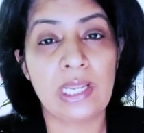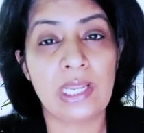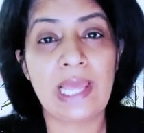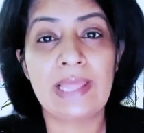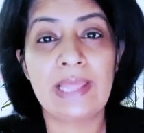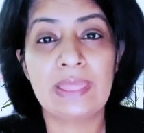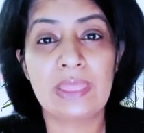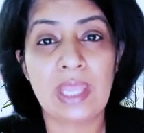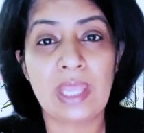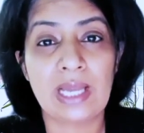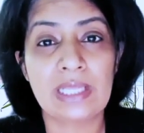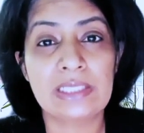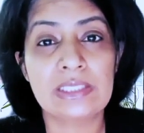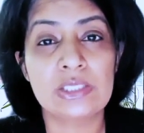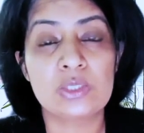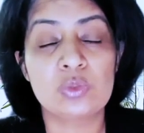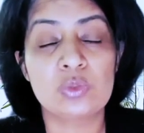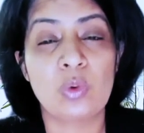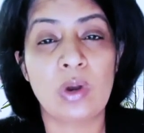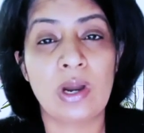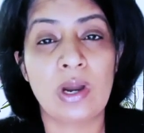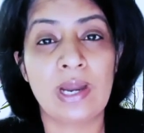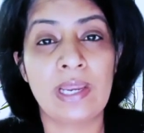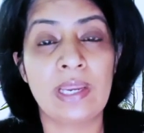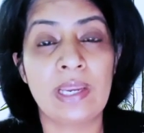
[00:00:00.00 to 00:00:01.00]
And that's
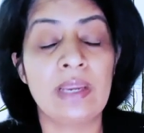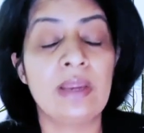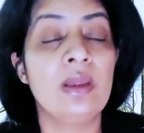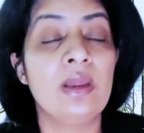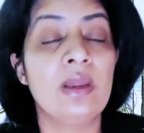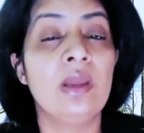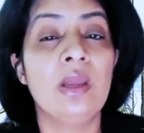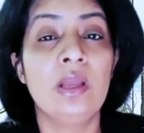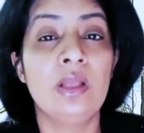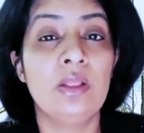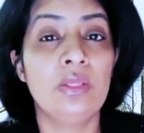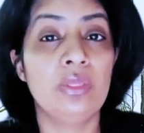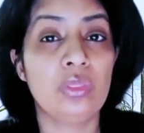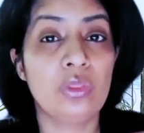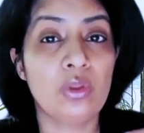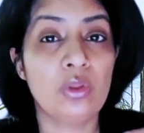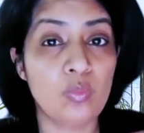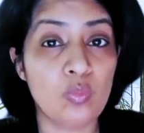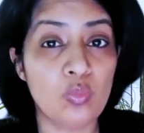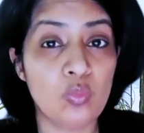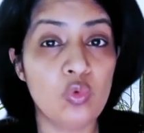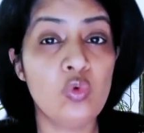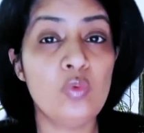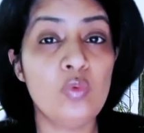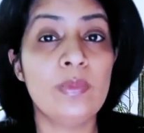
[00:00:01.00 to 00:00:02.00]
why the
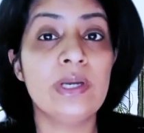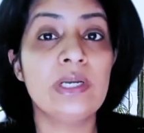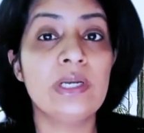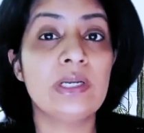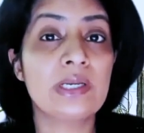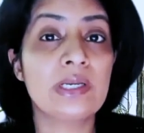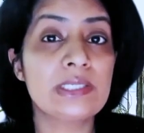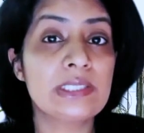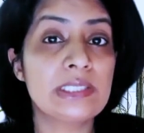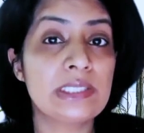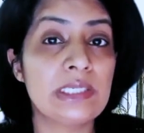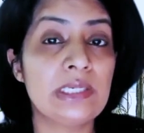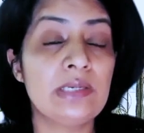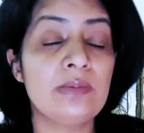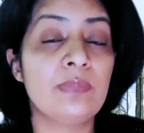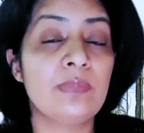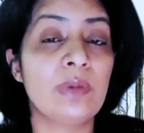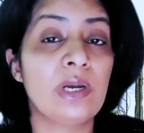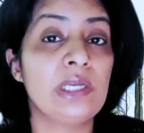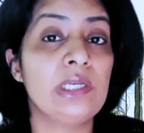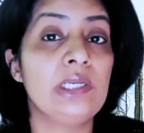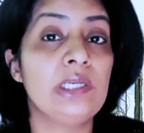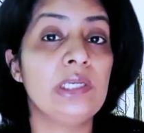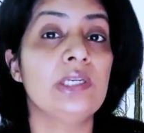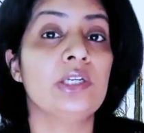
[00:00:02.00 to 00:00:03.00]
moment I see
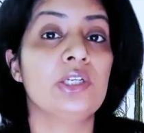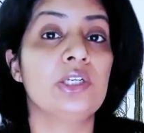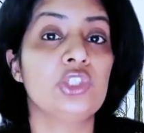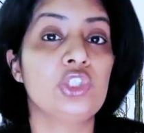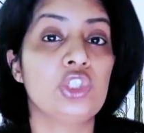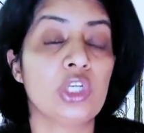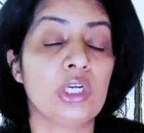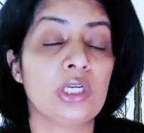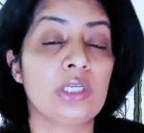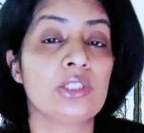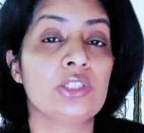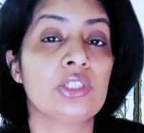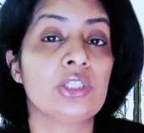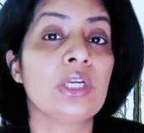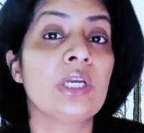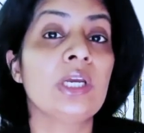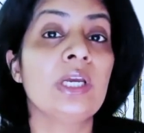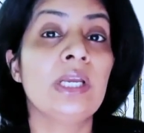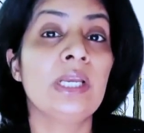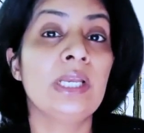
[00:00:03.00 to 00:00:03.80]
my inner judge